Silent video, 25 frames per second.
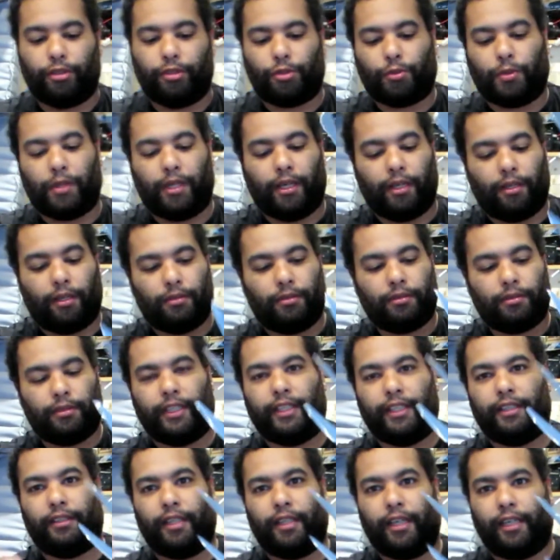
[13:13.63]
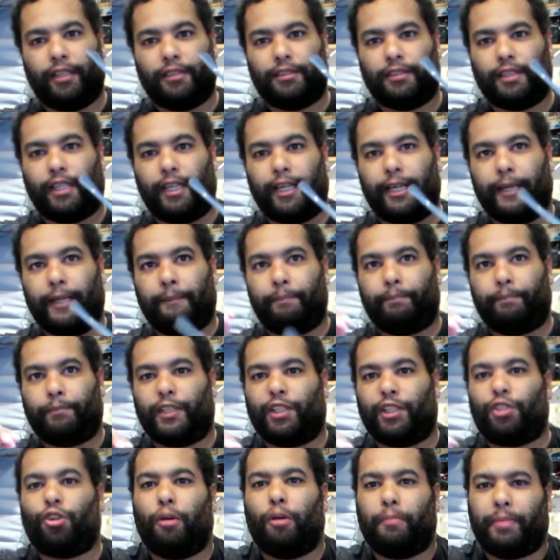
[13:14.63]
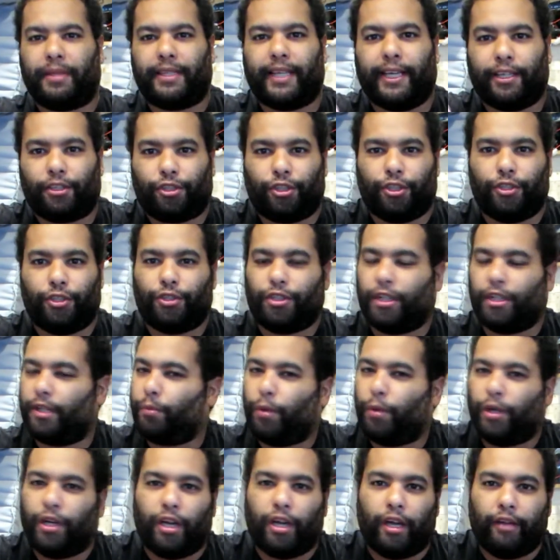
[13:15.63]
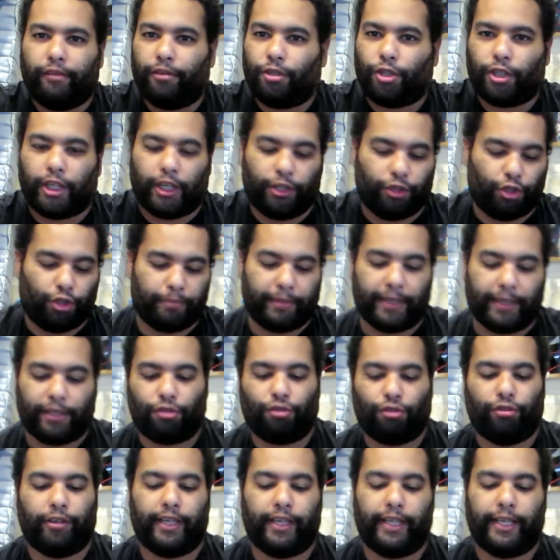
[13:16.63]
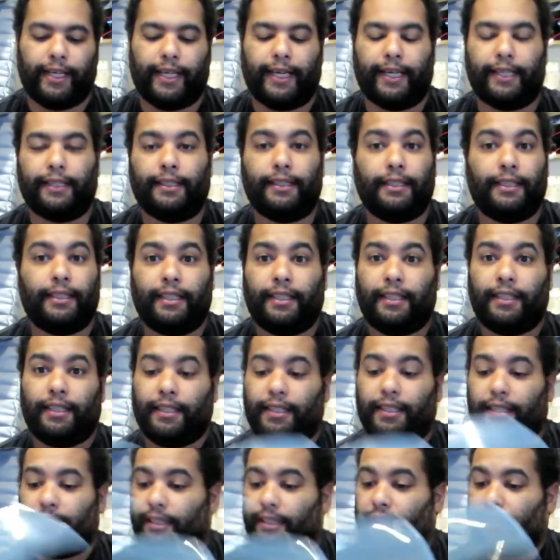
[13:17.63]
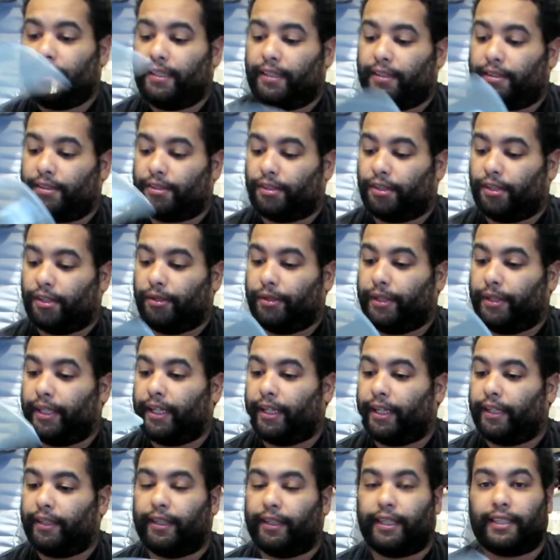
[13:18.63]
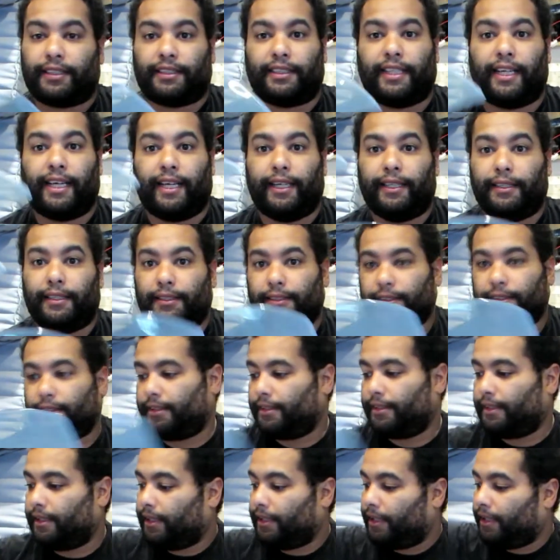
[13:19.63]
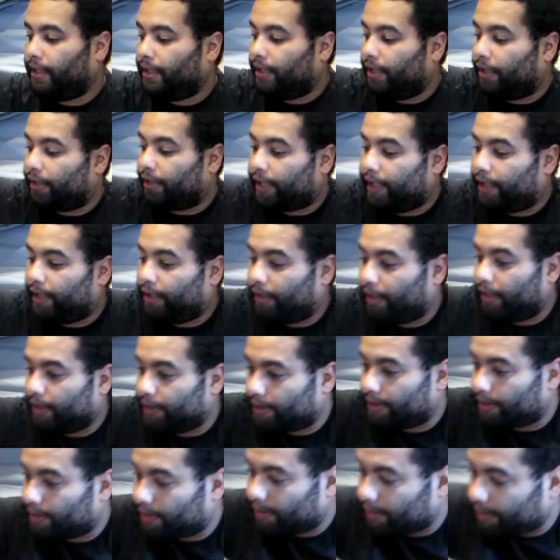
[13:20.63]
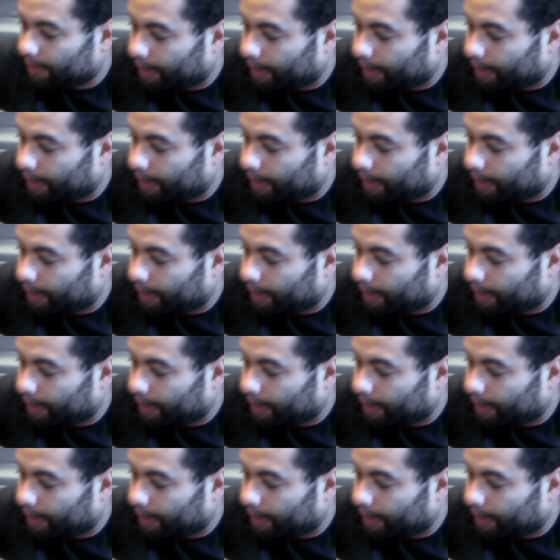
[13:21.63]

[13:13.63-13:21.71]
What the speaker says: as well, it does, it's got a protection so it won't overcharge your battery and that. So yeah, that's that. Okay guys,